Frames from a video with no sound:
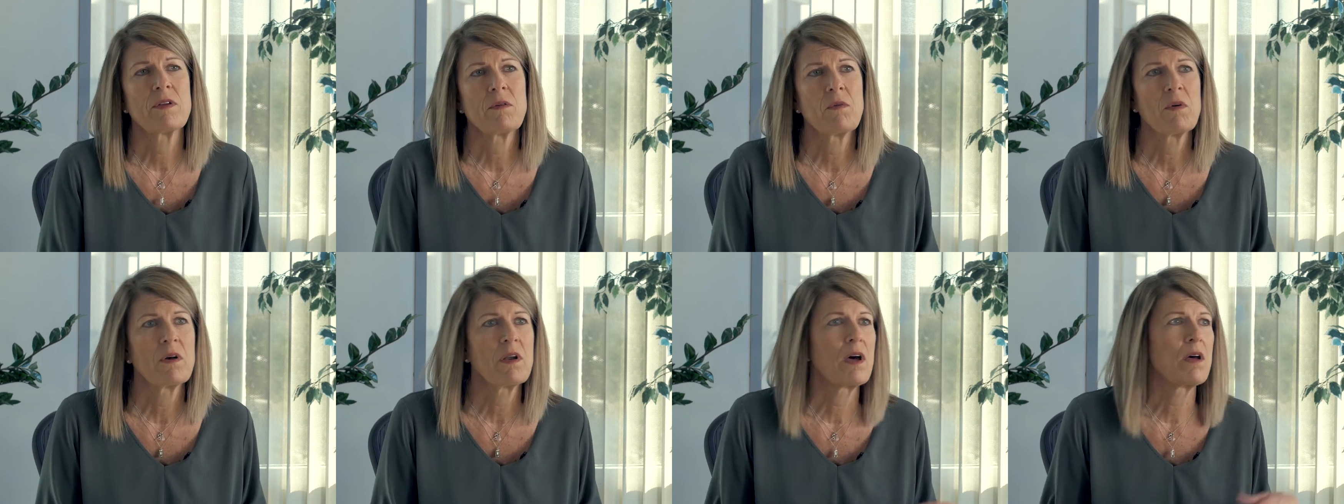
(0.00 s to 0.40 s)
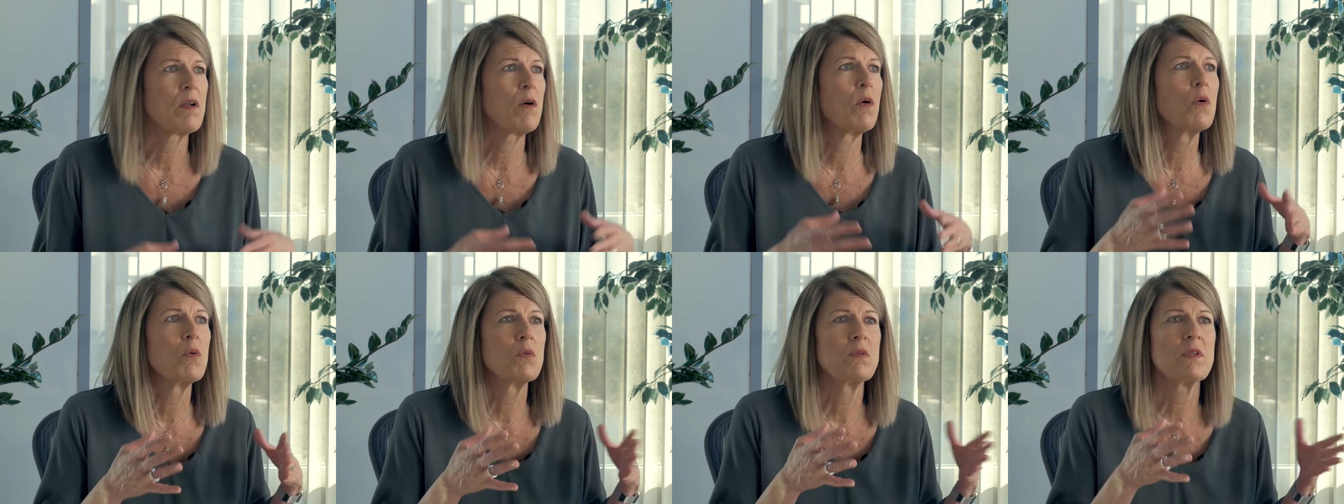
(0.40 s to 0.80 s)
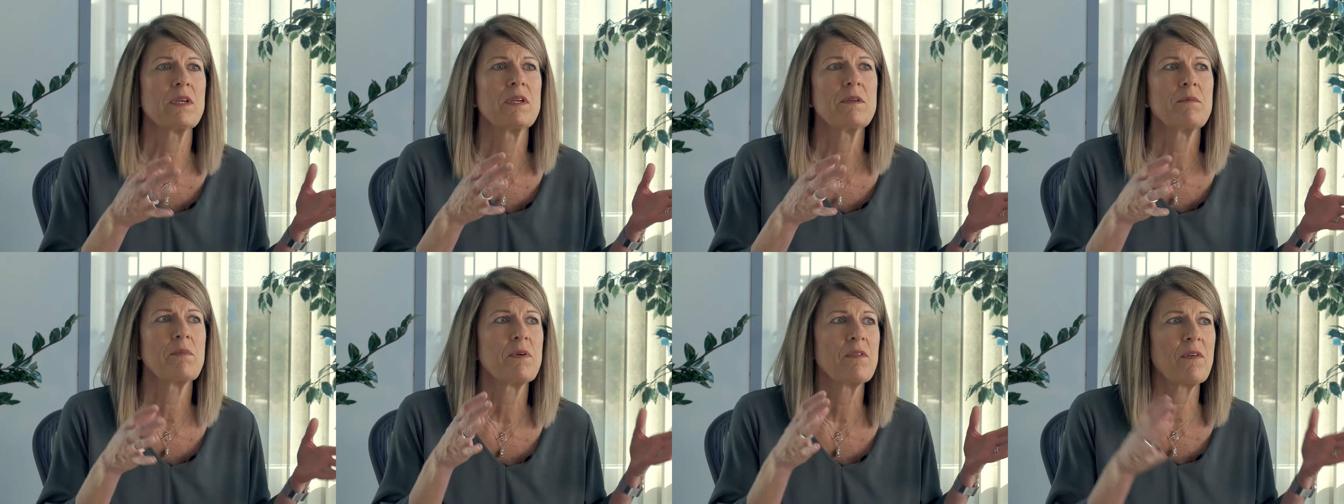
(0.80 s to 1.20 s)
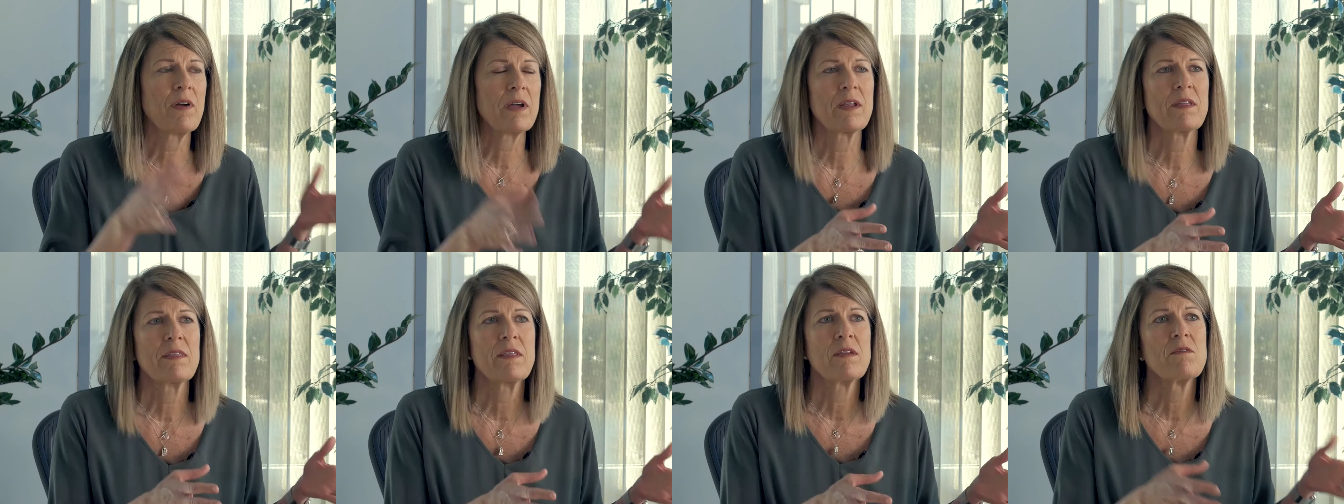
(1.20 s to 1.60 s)
We're not only
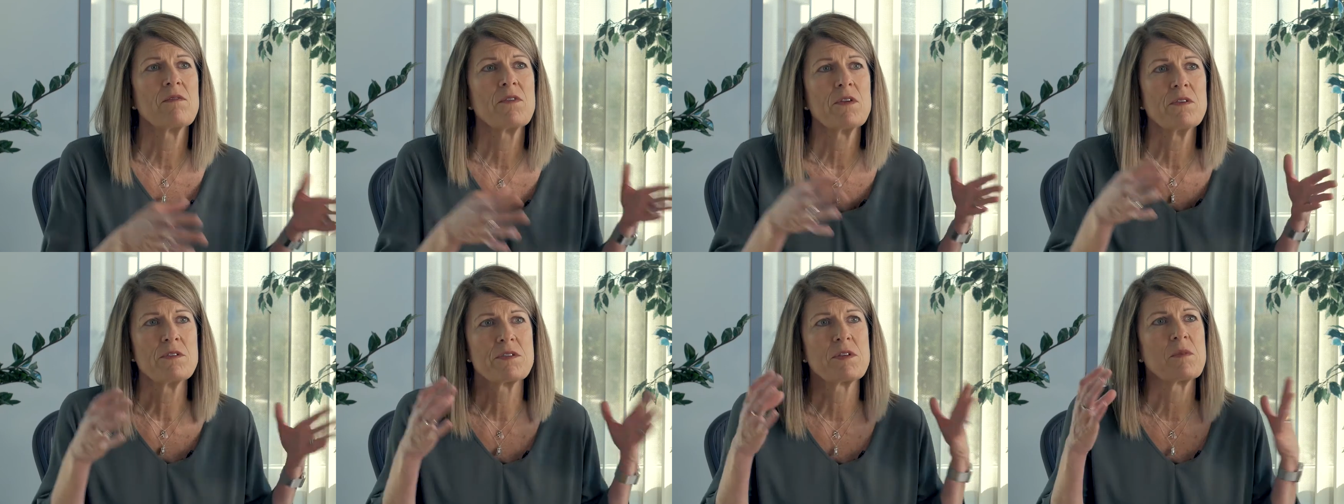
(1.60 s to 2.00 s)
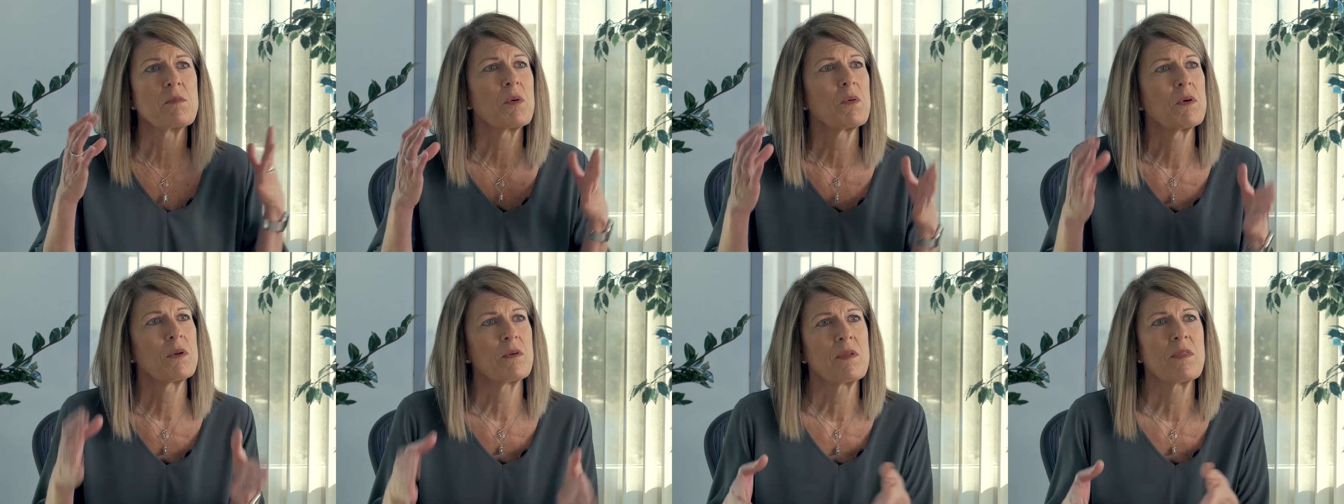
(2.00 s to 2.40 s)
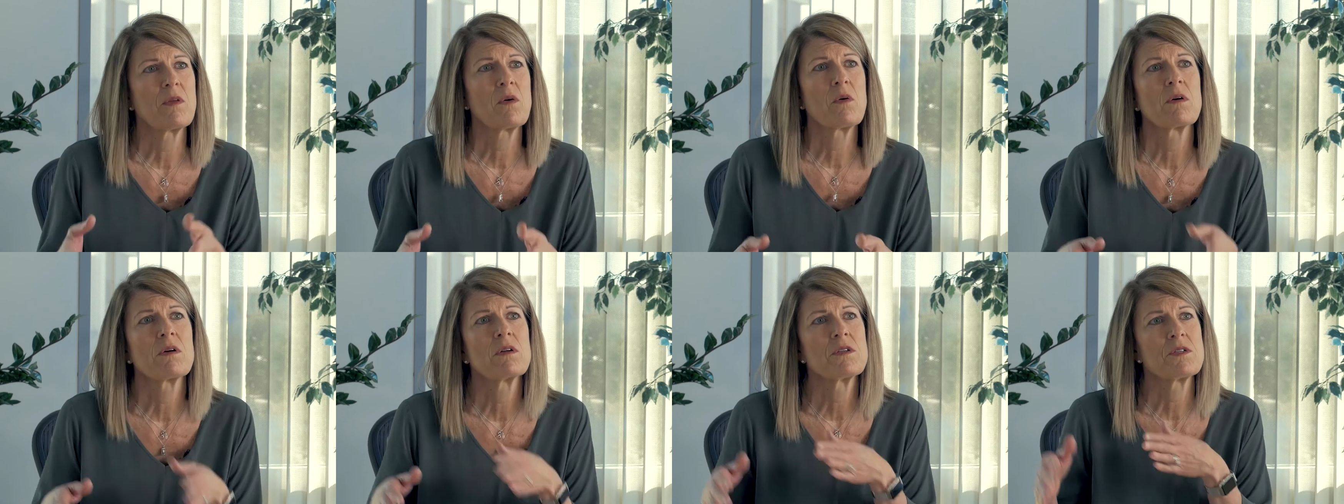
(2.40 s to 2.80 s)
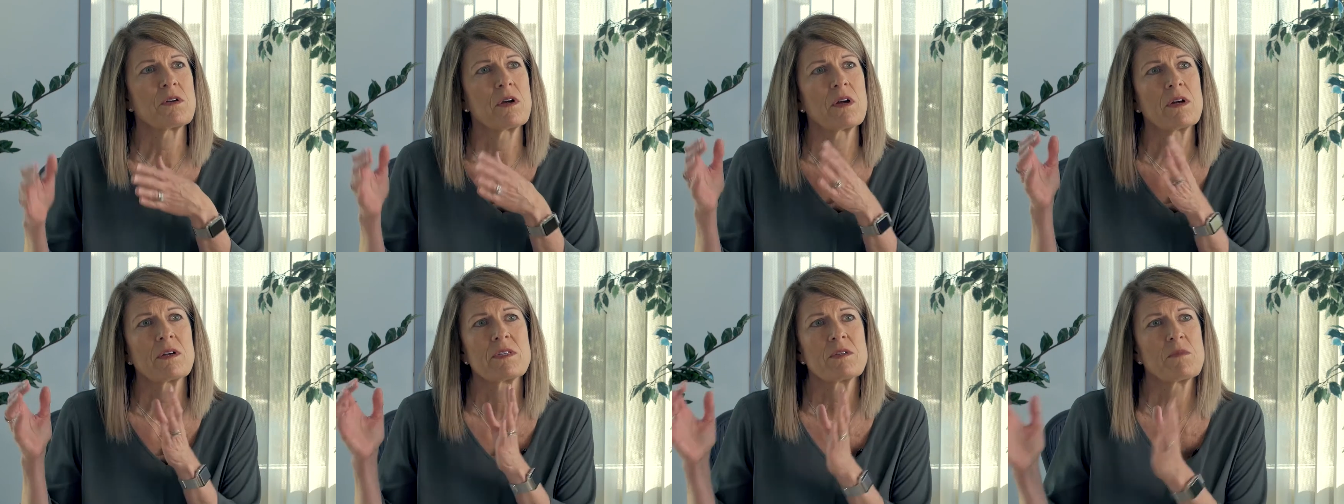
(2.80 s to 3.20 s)
providing the infusion, but we're doing the oral
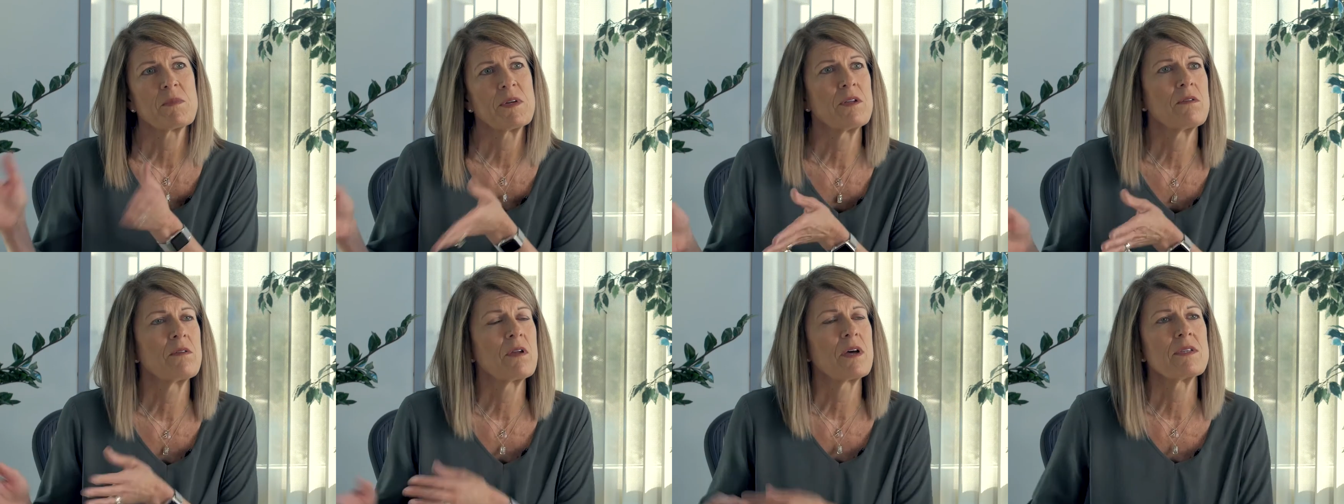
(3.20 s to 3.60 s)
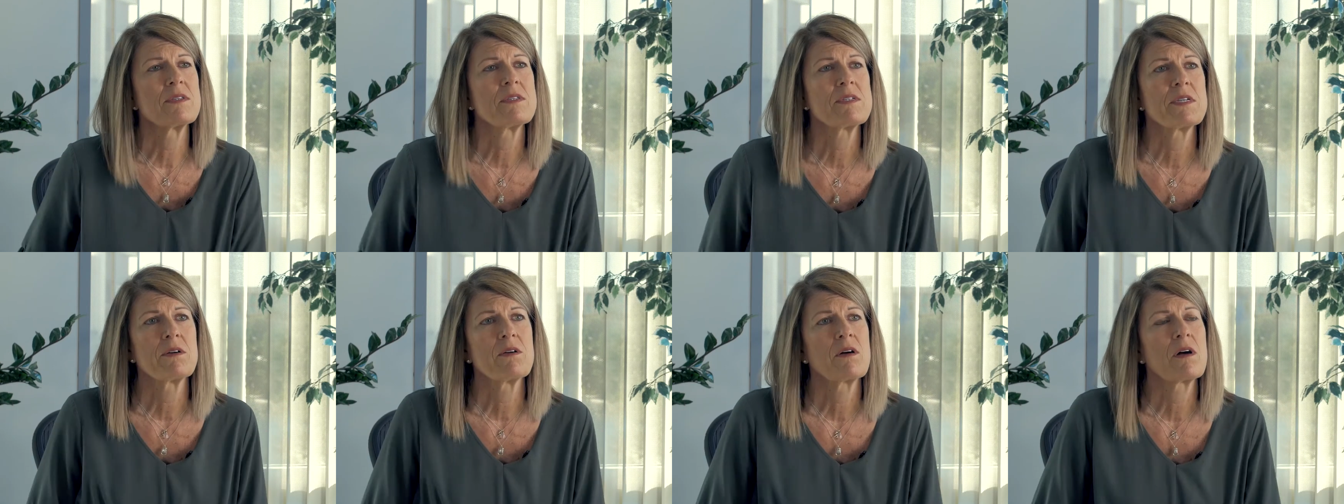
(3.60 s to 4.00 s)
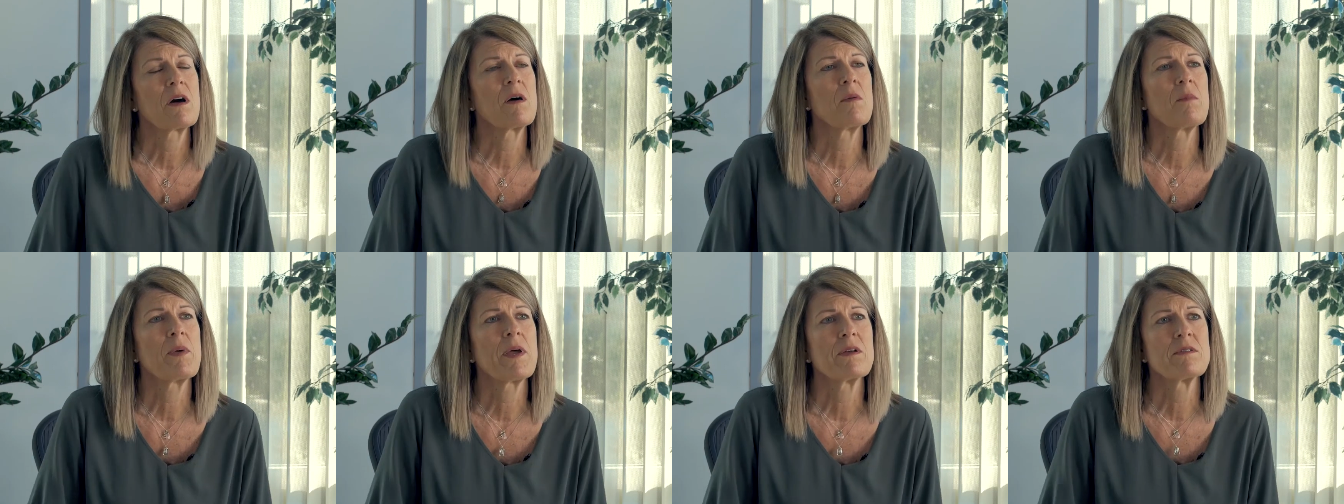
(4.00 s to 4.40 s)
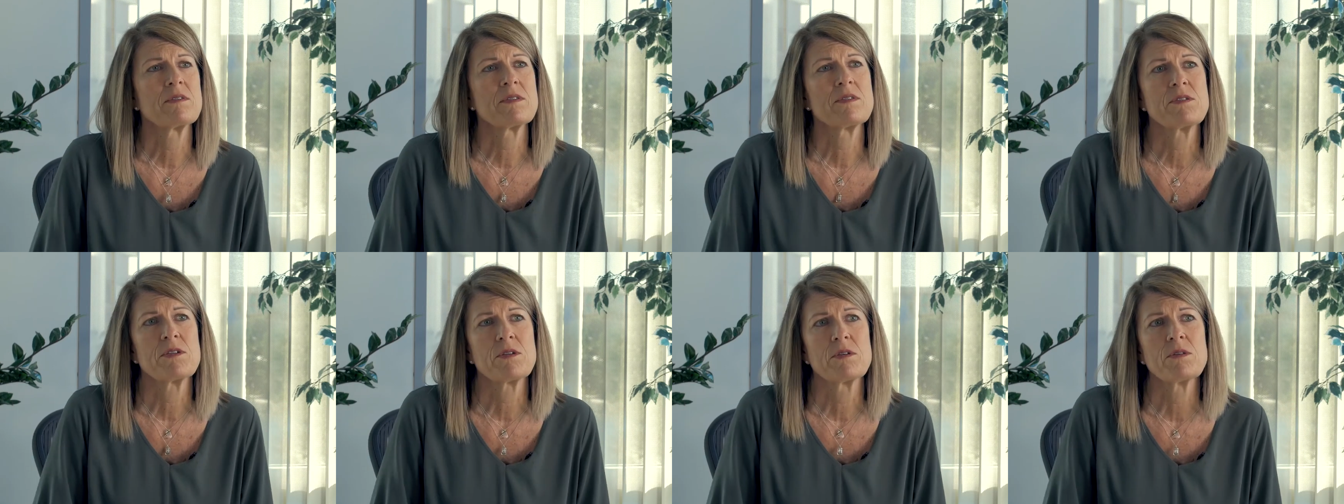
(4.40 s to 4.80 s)
drugs and we do non sterile
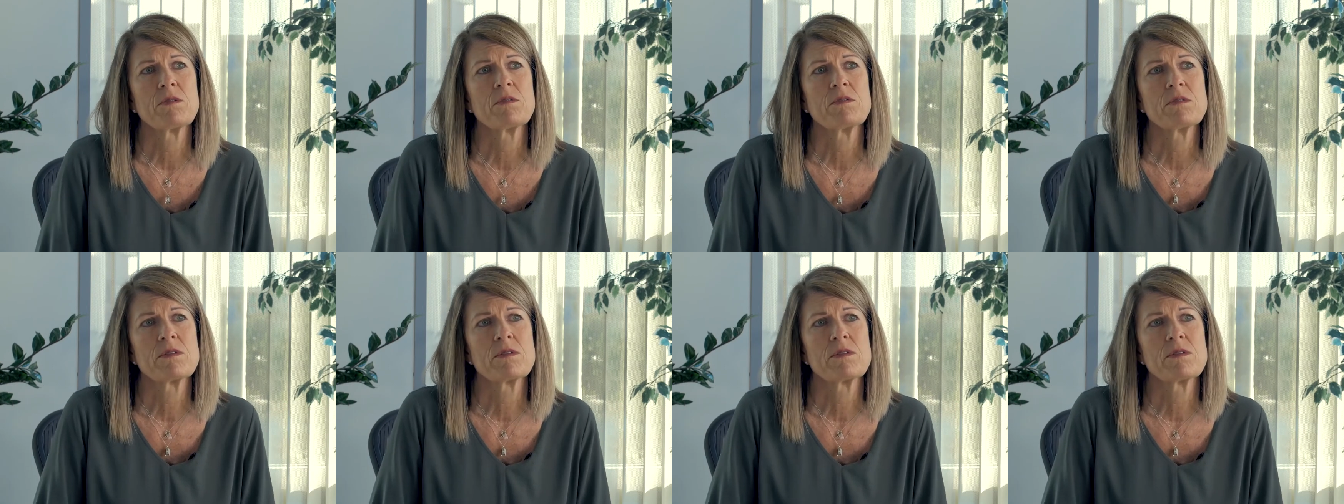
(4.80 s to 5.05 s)
compounds too.